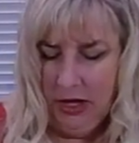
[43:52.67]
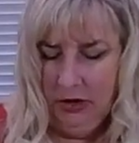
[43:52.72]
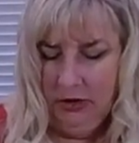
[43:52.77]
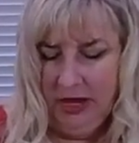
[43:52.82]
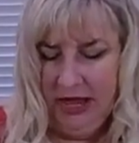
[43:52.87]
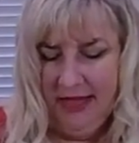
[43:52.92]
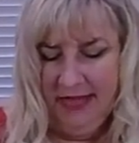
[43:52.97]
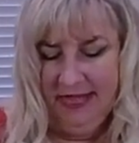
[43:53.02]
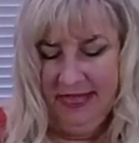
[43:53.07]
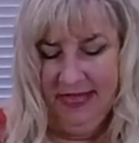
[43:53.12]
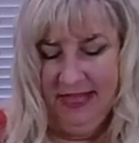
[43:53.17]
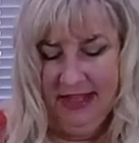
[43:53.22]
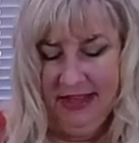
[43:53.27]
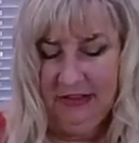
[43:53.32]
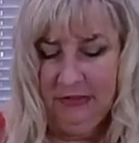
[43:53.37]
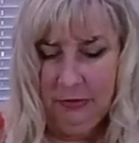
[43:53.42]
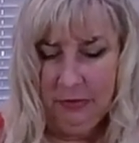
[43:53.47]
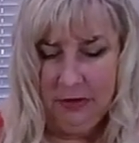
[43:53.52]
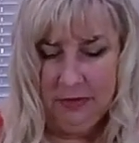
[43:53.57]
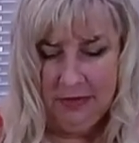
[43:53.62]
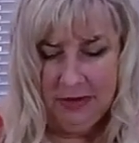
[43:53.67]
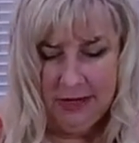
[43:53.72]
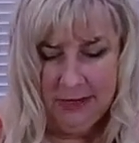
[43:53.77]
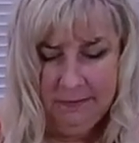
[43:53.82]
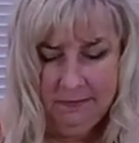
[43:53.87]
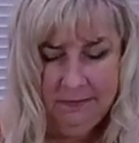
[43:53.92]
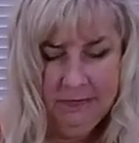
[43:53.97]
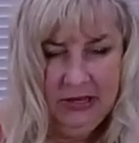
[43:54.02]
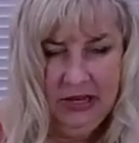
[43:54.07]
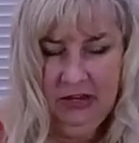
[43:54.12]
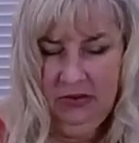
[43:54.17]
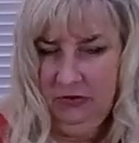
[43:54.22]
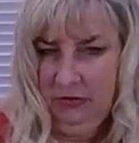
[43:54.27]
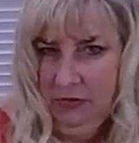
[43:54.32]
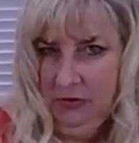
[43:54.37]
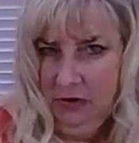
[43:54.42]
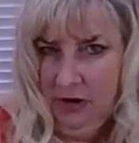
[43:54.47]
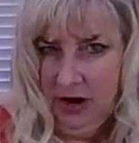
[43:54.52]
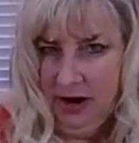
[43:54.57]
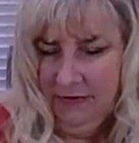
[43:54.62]
Okay, this ribbon is
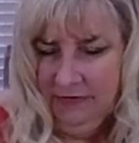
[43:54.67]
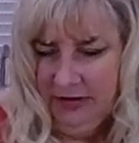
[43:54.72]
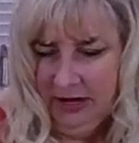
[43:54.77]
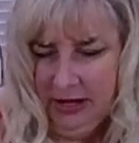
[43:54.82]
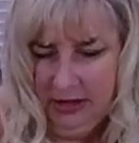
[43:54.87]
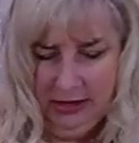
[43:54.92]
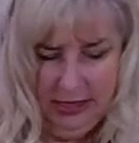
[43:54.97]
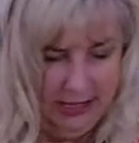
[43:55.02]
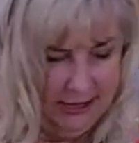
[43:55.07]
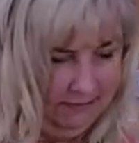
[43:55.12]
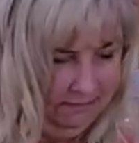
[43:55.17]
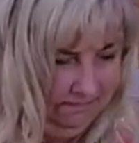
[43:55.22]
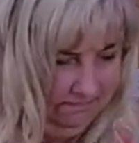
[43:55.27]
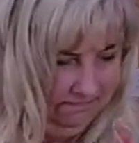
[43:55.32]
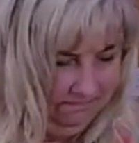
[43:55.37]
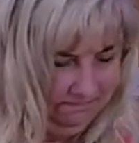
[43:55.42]
from Craft Outlet.